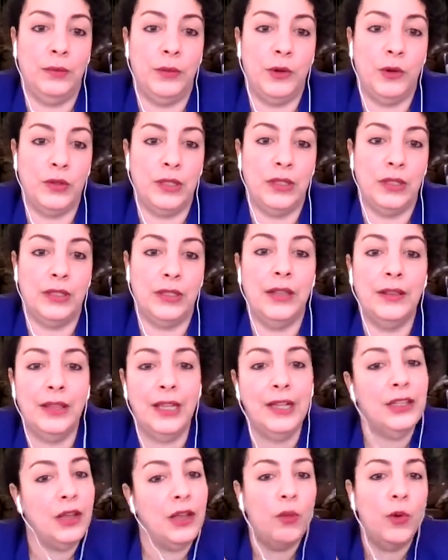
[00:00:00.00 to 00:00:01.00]
process. And
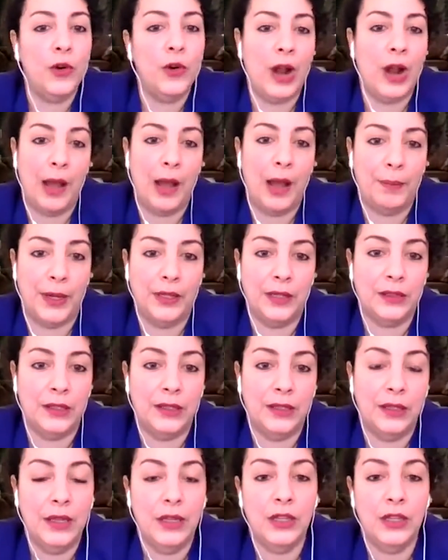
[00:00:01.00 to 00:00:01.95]
then the war happened.